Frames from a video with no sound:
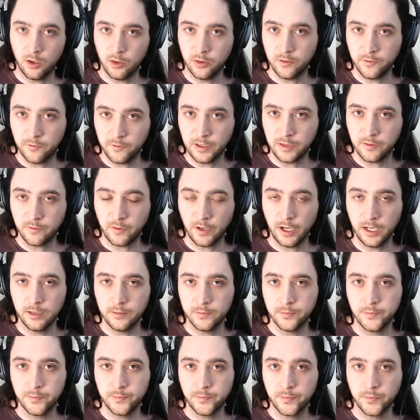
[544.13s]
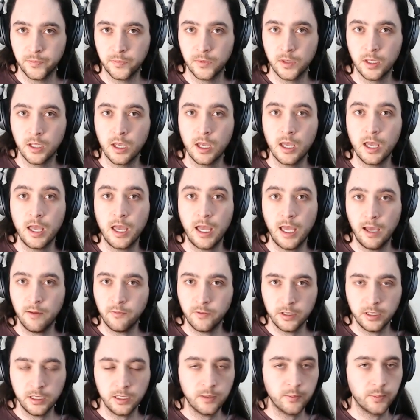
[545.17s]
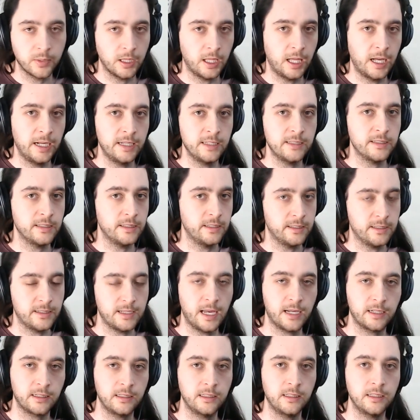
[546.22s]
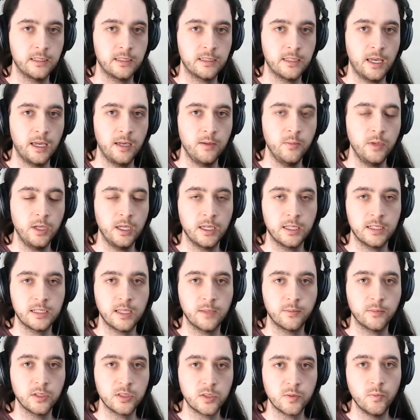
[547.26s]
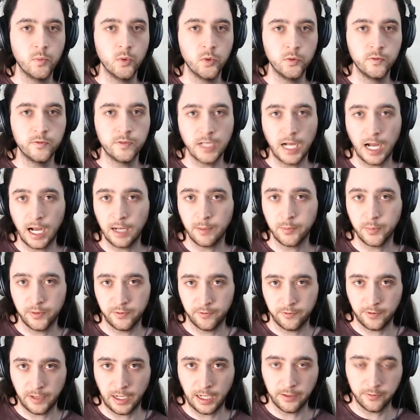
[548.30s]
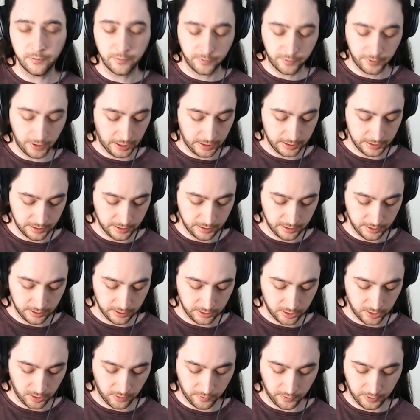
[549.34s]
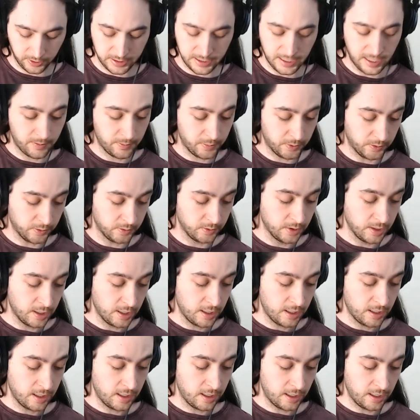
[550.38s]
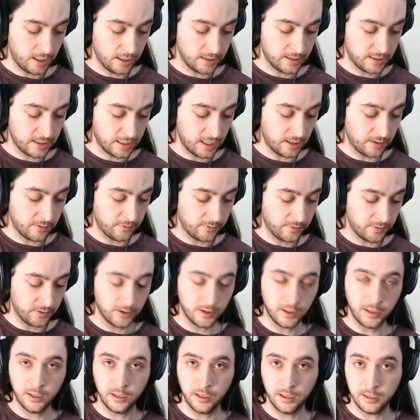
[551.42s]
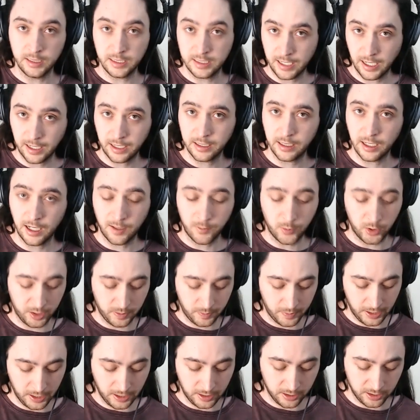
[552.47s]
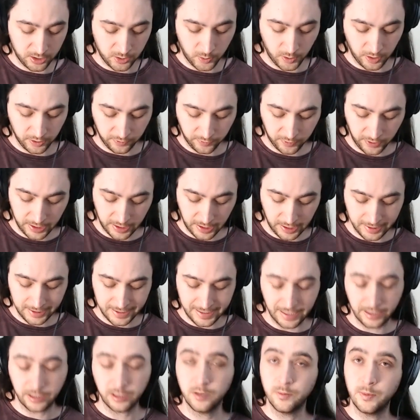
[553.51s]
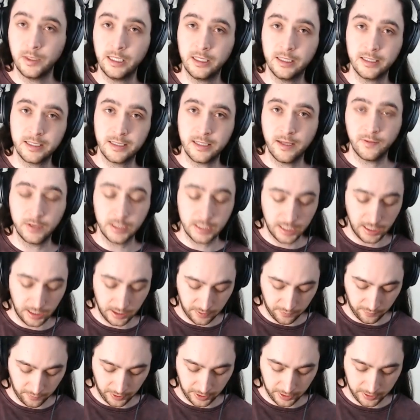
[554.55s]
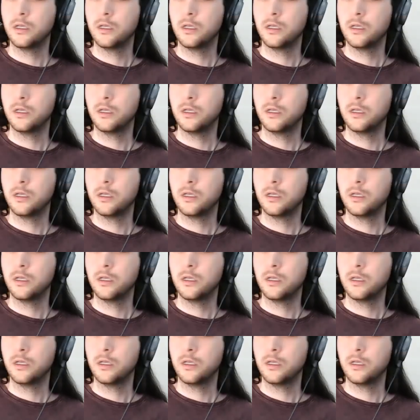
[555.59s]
the 5th fret, everything applies exactly the same, except it's moved up 5 frets. So for example, instead of the second harmonic being at the 12th fret, it's now going to be at the 17th fret.